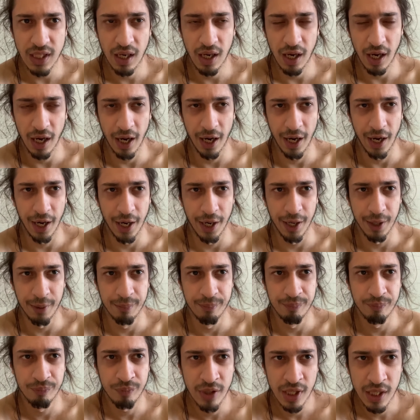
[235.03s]

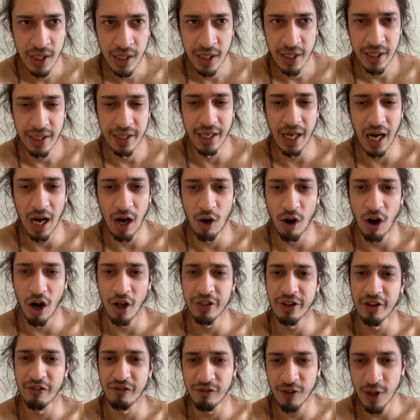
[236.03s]
Um, now,
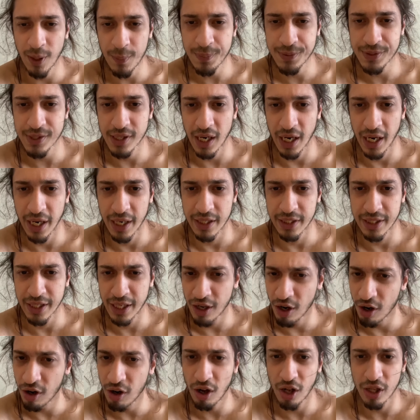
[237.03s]
on the flip side,
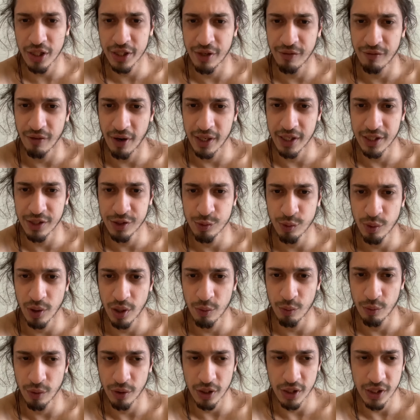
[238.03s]
they are all invited to
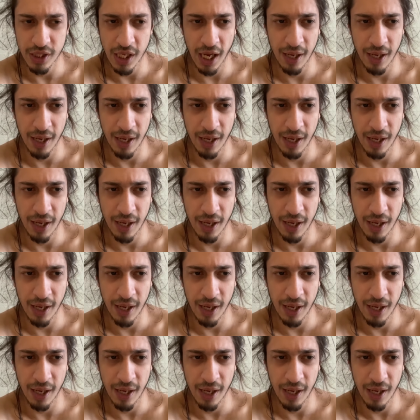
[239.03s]
our world.